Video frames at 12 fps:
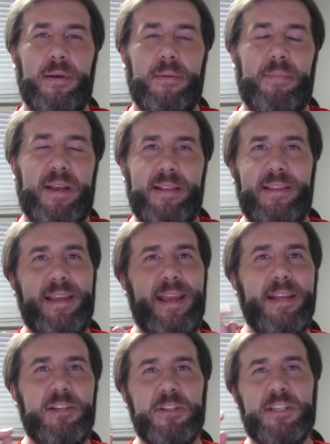But the
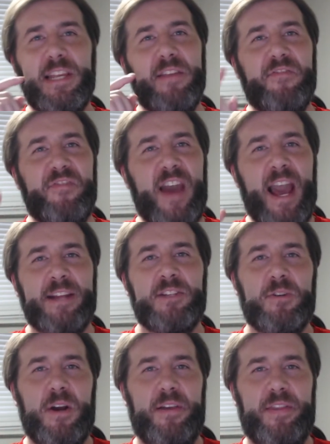interesting
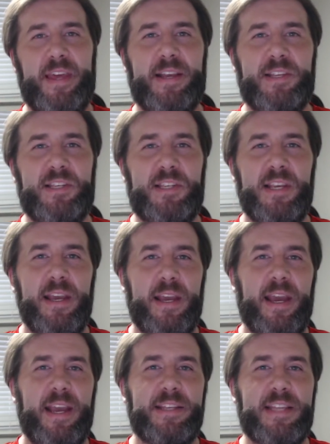factor on this
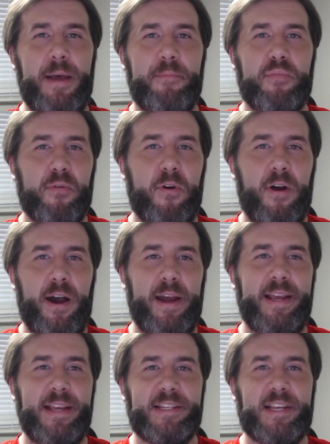is that
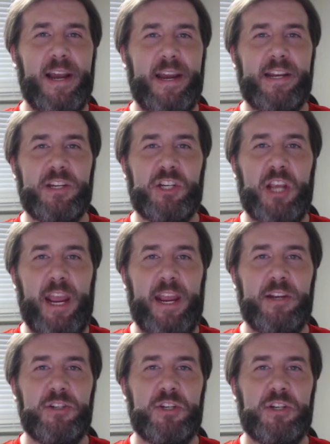Braun has kind of
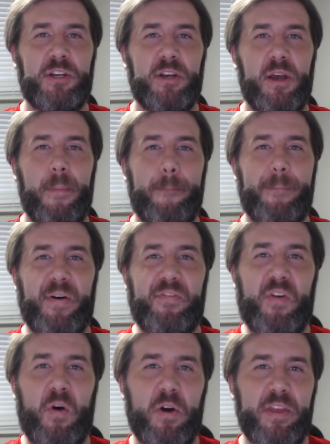changed
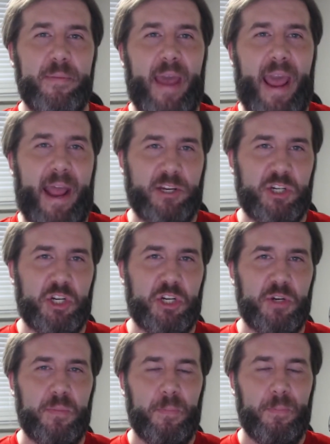before the
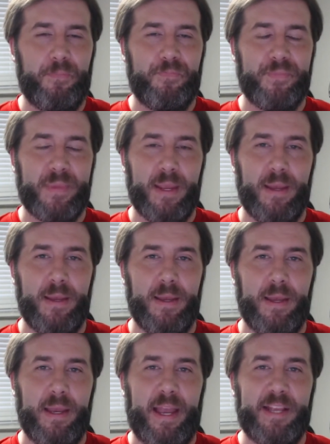match.
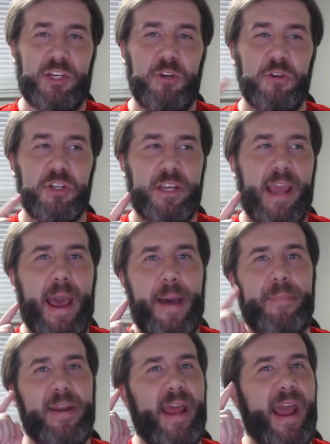It's usually
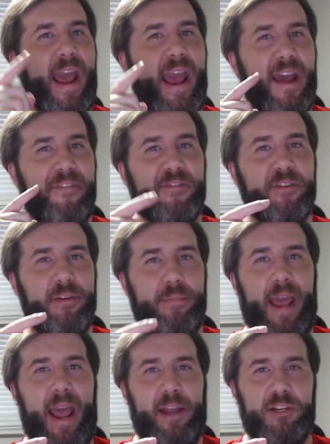happened after the
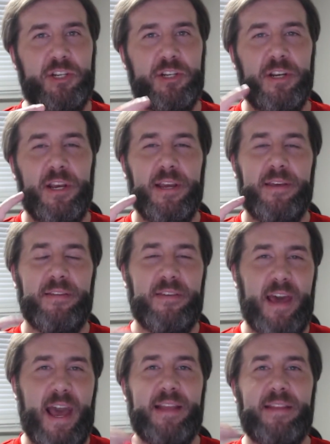match
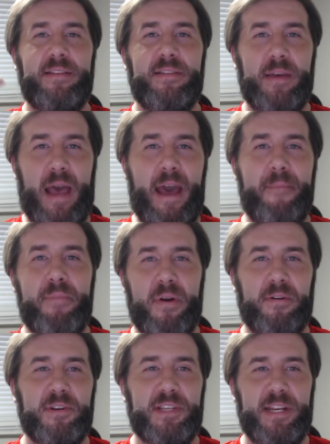that
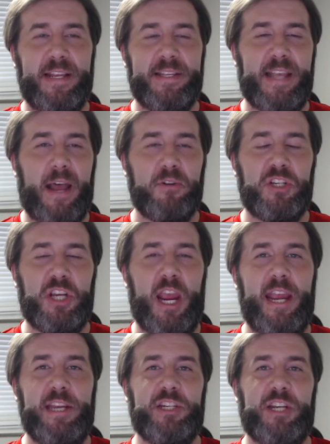person ends up
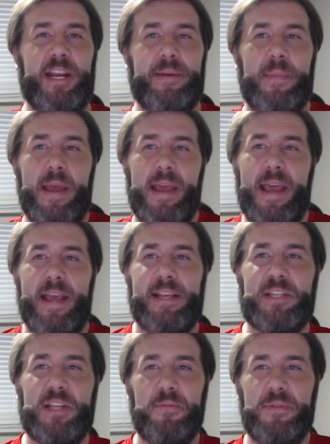changing.
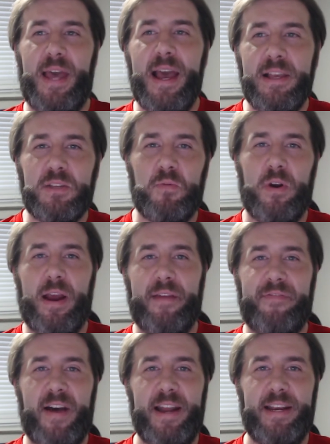So that is where I
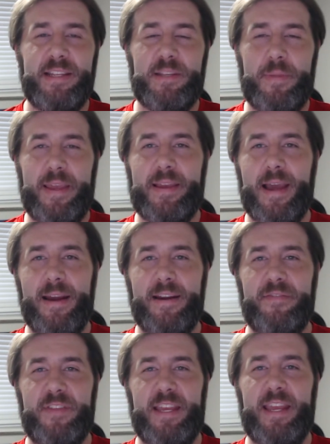find it to be kind
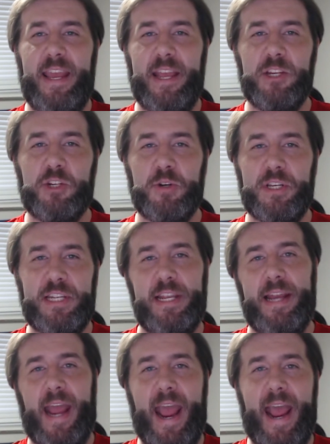of the
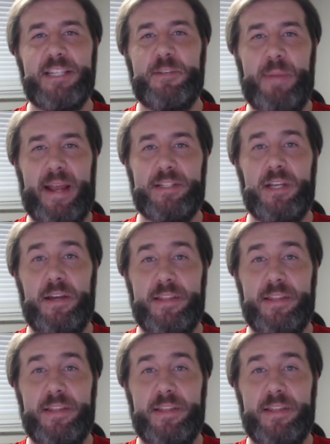interesting aspect on